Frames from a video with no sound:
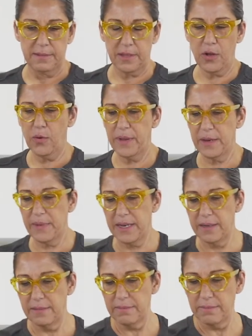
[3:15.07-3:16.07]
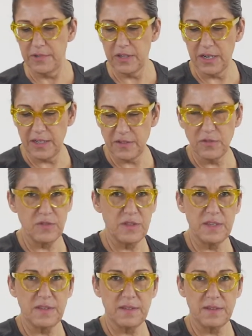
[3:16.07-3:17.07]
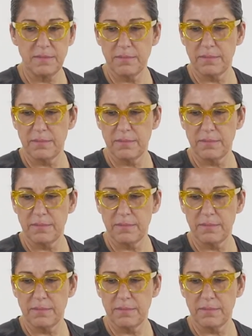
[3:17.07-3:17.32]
Oh, wait a minute. You can also do this.